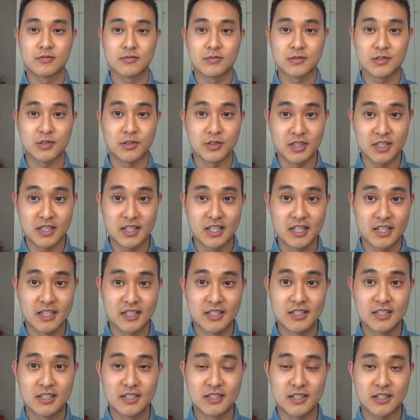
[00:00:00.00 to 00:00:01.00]
So in the
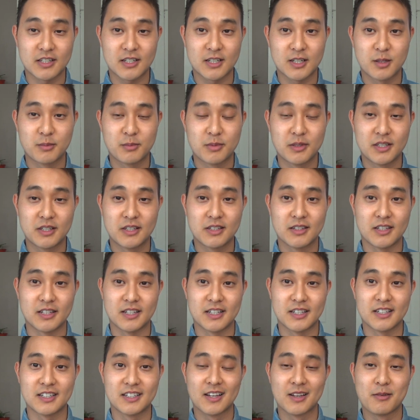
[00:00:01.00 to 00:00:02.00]
end, you're not going to be
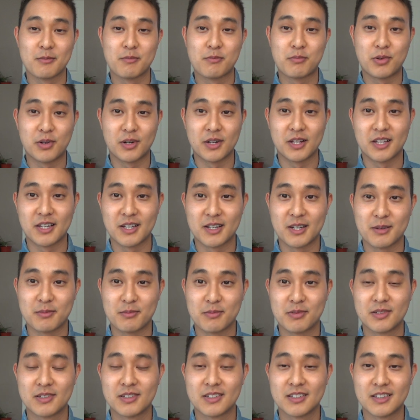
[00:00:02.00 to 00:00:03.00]
like putting up
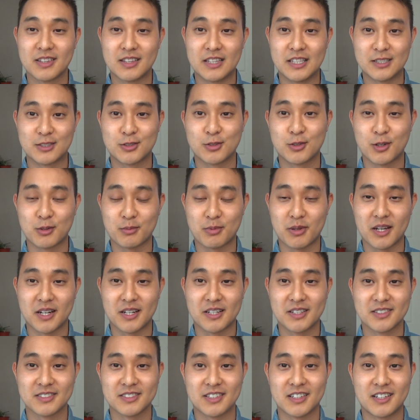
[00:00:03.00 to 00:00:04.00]
these solar
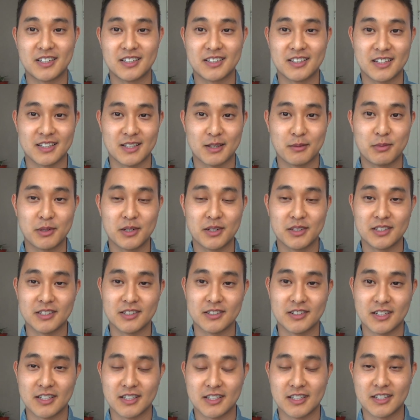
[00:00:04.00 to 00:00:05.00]
panels on like a building or
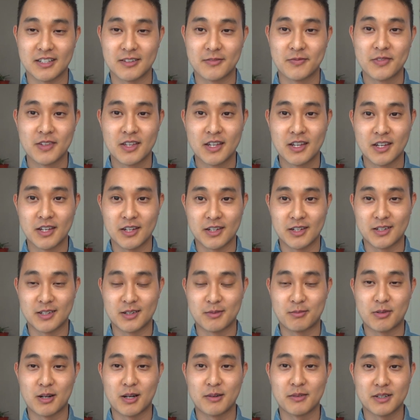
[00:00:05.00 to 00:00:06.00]
anything. You're
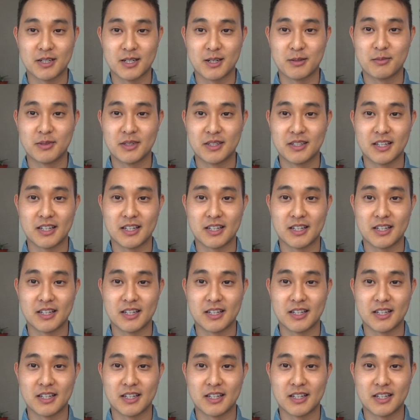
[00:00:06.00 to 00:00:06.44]
probably going to be